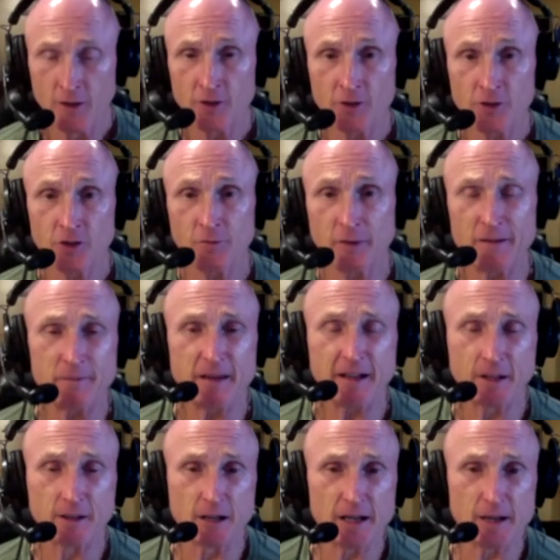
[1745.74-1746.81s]
you might make
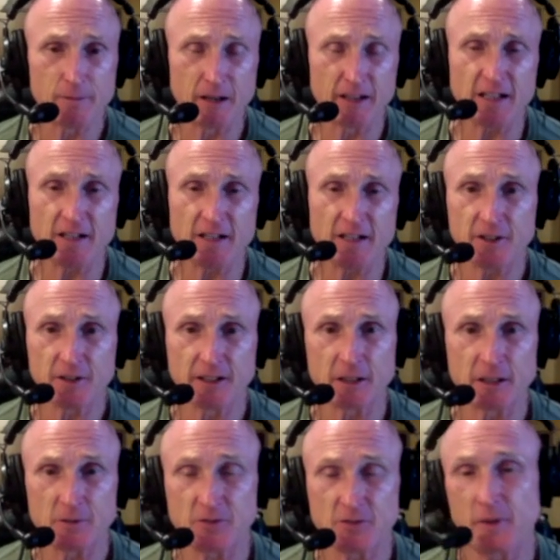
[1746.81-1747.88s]
a lot of money that you'll
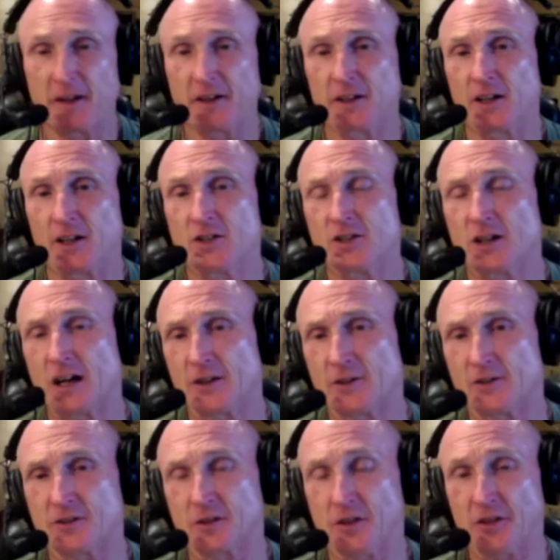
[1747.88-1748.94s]
end up spending on
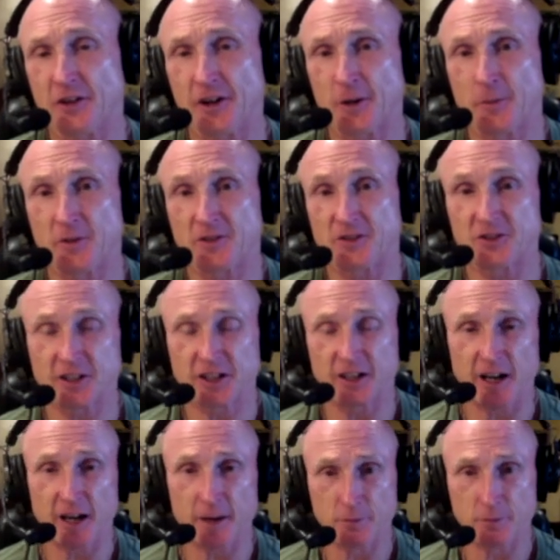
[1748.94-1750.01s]
doctors and therapists because you got
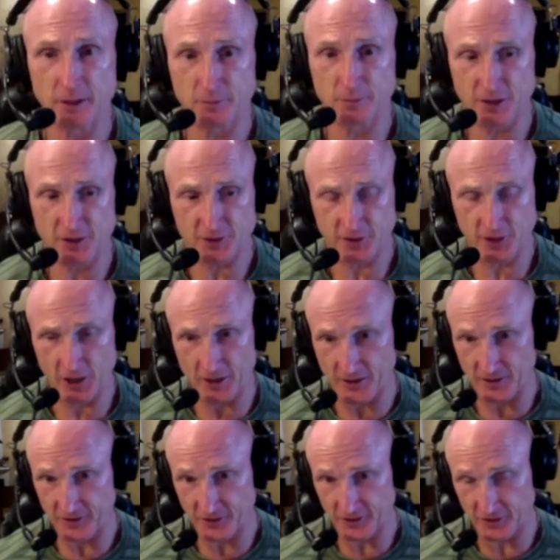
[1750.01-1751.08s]
high blood pressure, heart
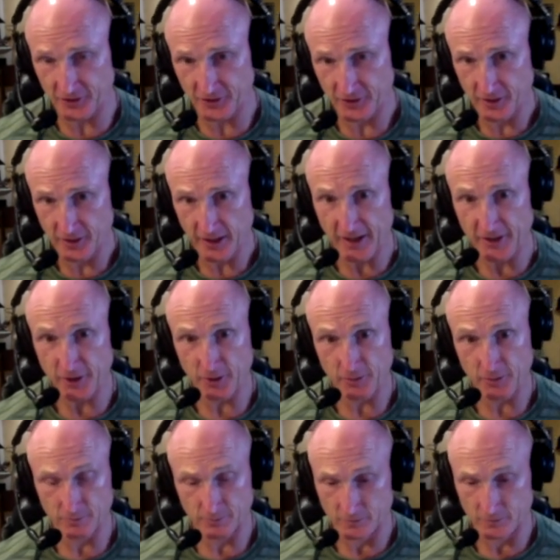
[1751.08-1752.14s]
disease, and your
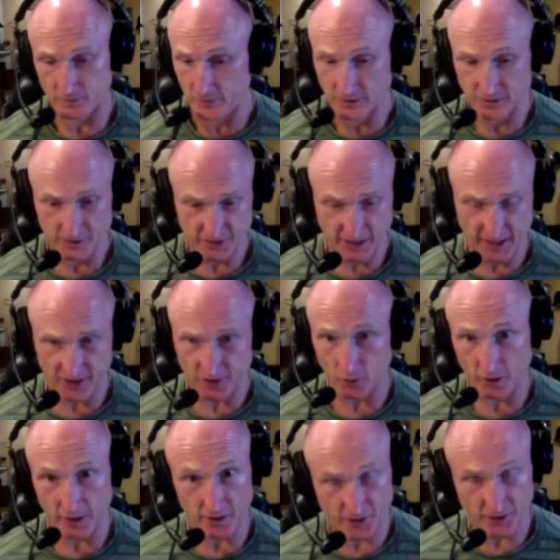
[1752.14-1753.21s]
sex
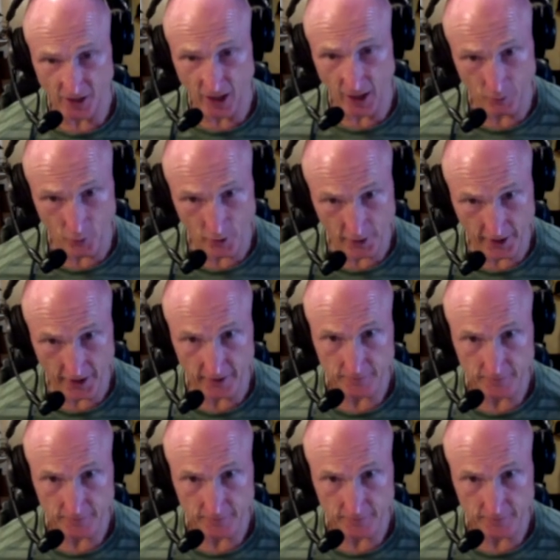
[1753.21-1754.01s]
organs stop working.